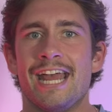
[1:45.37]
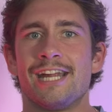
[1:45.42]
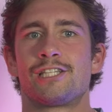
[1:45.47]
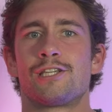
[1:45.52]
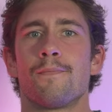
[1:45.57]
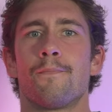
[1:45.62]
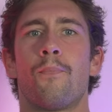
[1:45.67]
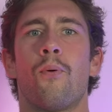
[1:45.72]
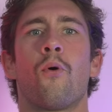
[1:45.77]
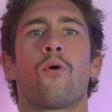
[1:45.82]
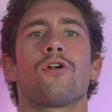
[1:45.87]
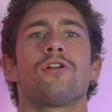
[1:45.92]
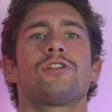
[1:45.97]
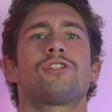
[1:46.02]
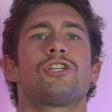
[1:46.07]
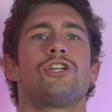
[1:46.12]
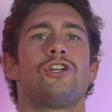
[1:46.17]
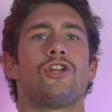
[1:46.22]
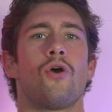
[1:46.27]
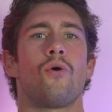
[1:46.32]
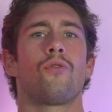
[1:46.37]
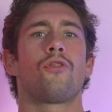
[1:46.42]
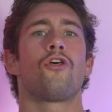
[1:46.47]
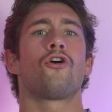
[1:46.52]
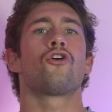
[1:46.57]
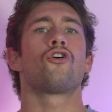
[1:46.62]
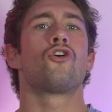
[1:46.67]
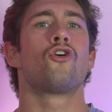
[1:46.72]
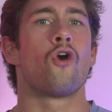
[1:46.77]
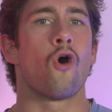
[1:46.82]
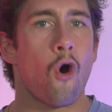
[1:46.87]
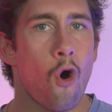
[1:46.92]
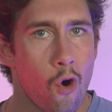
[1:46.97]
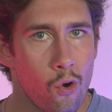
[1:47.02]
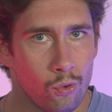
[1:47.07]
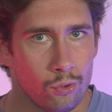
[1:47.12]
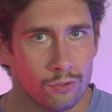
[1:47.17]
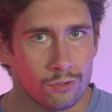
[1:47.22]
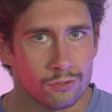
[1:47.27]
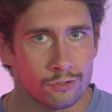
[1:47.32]
it's important to know the
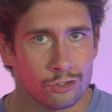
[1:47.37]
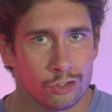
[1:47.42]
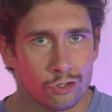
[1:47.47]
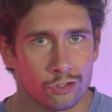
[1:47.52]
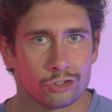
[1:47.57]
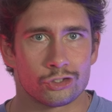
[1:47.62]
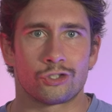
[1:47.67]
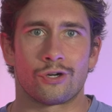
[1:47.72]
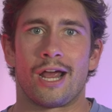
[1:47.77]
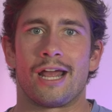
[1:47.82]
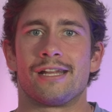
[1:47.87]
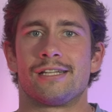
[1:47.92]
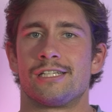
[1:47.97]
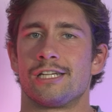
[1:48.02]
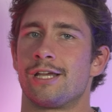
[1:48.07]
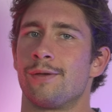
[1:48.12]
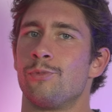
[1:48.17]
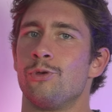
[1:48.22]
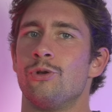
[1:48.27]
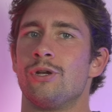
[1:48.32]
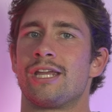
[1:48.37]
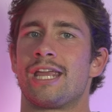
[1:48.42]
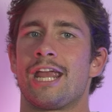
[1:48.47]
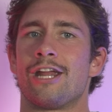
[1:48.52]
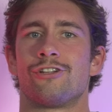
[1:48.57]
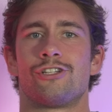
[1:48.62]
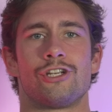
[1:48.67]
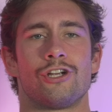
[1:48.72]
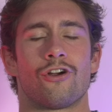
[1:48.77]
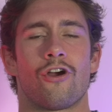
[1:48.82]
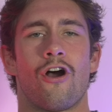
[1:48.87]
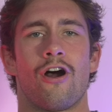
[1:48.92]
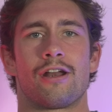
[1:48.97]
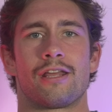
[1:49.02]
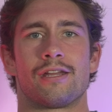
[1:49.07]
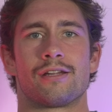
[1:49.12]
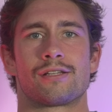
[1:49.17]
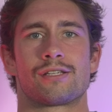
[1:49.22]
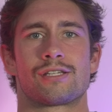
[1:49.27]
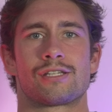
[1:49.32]
goal you're trying to communicate to your
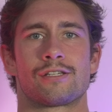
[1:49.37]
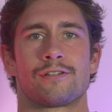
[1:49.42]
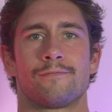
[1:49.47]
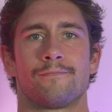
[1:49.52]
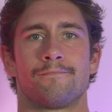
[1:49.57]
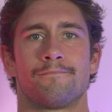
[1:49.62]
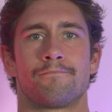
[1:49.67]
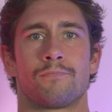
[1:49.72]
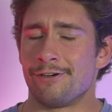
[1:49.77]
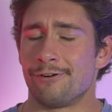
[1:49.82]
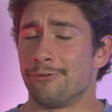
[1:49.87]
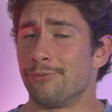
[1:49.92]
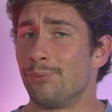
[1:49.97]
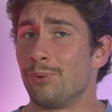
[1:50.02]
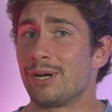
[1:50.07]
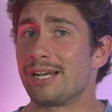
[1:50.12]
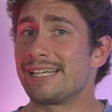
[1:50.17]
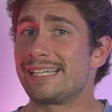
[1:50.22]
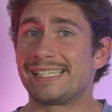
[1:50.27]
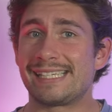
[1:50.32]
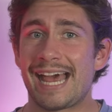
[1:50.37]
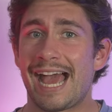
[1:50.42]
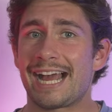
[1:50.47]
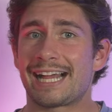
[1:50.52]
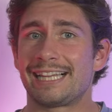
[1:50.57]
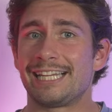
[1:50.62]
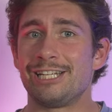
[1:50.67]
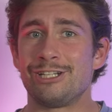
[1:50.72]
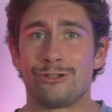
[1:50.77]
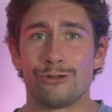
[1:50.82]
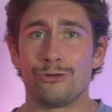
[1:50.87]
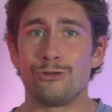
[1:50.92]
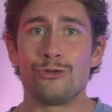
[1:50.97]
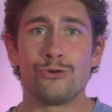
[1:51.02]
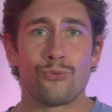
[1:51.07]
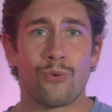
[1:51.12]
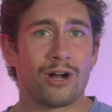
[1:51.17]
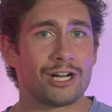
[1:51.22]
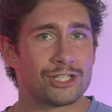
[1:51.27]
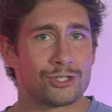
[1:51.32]
audience. What exactly do you
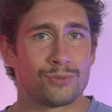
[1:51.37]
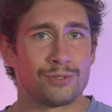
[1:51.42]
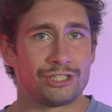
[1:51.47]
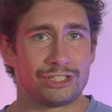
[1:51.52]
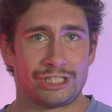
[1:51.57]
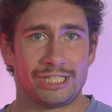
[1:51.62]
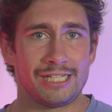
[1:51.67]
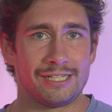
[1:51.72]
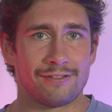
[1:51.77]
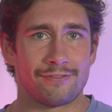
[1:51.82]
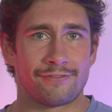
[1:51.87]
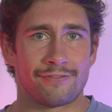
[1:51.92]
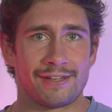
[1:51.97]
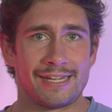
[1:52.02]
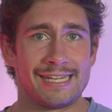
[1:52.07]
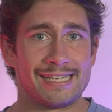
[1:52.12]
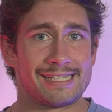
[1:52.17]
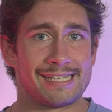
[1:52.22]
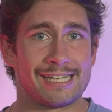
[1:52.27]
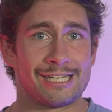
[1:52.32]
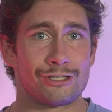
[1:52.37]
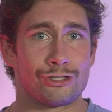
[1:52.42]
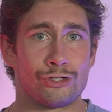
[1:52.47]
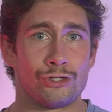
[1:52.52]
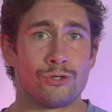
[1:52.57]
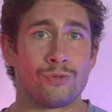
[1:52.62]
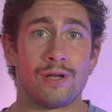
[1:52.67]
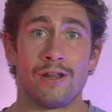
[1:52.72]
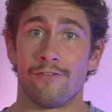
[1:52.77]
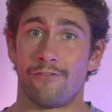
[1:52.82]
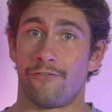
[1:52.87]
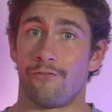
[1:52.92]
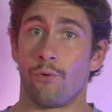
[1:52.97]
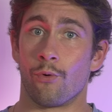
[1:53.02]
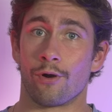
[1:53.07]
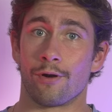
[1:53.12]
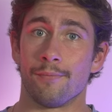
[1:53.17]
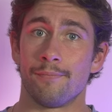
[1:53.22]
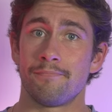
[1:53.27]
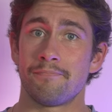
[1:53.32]
want to achieve? Is it to
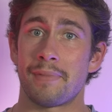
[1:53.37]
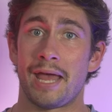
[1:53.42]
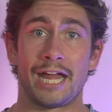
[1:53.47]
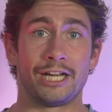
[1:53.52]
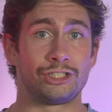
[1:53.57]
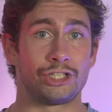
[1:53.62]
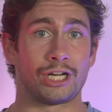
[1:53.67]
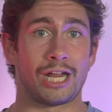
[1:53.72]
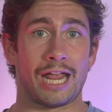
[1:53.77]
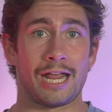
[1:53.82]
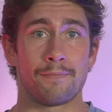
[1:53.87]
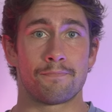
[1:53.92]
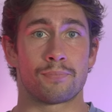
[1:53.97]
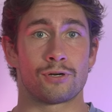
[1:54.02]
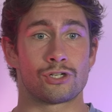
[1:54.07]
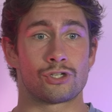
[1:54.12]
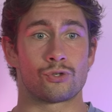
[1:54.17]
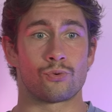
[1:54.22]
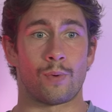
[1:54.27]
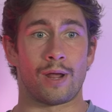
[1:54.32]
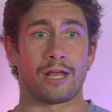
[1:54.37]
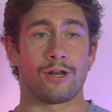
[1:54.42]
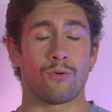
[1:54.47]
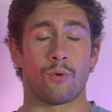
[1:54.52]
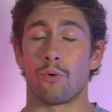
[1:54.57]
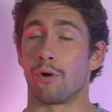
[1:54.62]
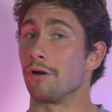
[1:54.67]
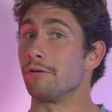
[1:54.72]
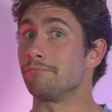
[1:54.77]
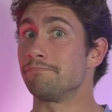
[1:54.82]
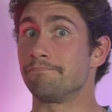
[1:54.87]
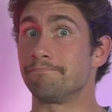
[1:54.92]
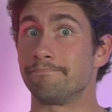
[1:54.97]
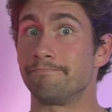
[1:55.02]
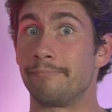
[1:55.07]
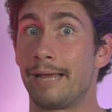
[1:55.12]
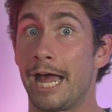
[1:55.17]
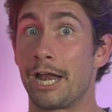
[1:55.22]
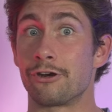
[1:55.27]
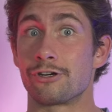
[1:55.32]
inform, educate, persuade, or
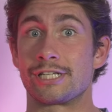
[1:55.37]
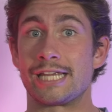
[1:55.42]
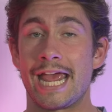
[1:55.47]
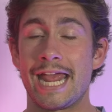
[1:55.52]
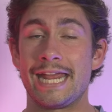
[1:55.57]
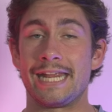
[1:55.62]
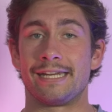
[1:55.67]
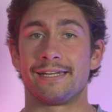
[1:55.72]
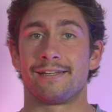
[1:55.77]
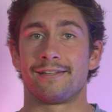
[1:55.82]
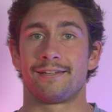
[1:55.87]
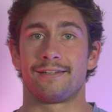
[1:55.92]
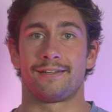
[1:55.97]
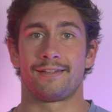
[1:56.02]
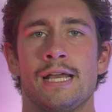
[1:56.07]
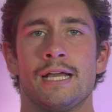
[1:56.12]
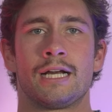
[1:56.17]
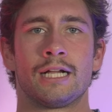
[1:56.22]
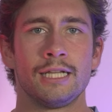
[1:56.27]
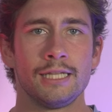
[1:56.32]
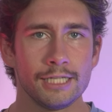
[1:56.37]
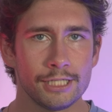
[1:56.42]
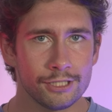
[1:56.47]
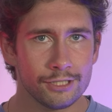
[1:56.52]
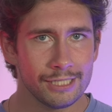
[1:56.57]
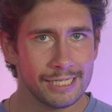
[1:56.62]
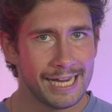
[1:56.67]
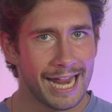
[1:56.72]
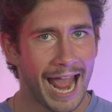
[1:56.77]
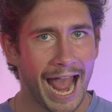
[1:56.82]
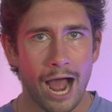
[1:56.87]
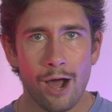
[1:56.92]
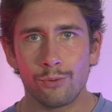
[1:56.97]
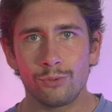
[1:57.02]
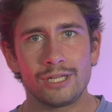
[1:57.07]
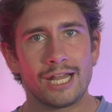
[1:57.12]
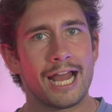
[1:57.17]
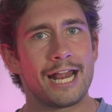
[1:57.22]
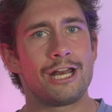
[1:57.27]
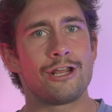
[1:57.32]
entertain? Clearly
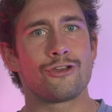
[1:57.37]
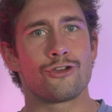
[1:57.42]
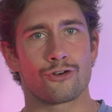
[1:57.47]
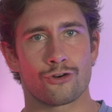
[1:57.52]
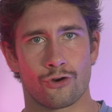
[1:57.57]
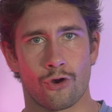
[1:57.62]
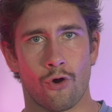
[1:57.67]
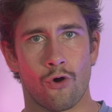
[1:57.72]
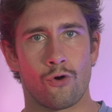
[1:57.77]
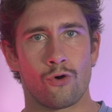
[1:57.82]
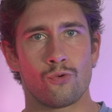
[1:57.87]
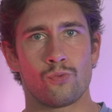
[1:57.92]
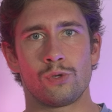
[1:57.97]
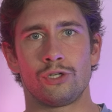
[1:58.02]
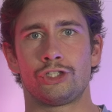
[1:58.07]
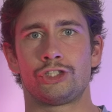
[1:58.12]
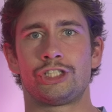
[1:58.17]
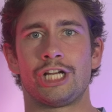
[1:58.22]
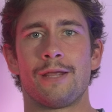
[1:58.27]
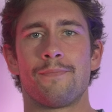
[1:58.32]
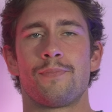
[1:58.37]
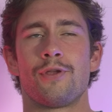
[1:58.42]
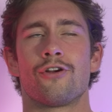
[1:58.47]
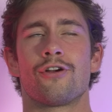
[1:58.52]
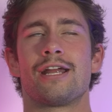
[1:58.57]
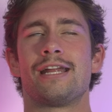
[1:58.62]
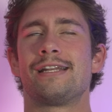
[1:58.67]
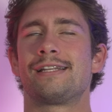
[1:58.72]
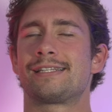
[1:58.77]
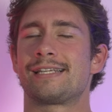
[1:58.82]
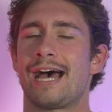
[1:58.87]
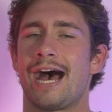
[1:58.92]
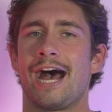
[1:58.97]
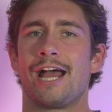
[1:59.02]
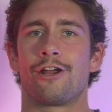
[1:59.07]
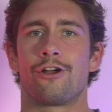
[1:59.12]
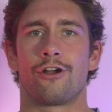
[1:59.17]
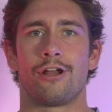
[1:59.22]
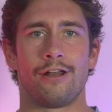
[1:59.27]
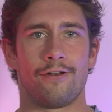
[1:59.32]
outlining your goal will shape your entire